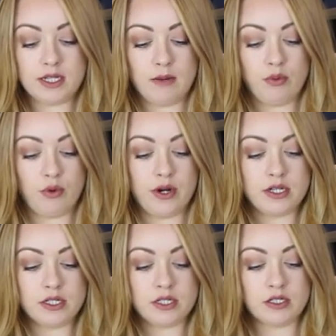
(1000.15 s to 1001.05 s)
And I'll pour it
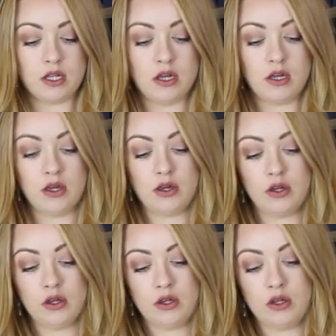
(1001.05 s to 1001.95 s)
into this
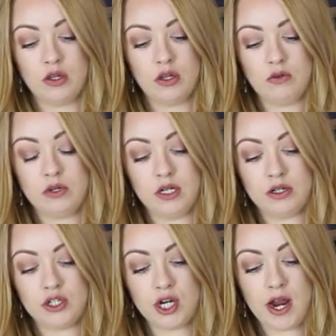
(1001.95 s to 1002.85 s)
cute
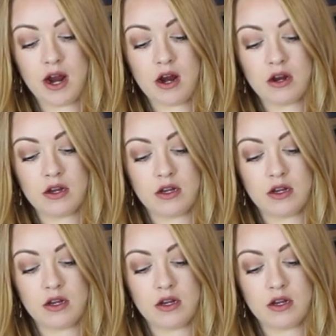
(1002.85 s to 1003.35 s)
little jar,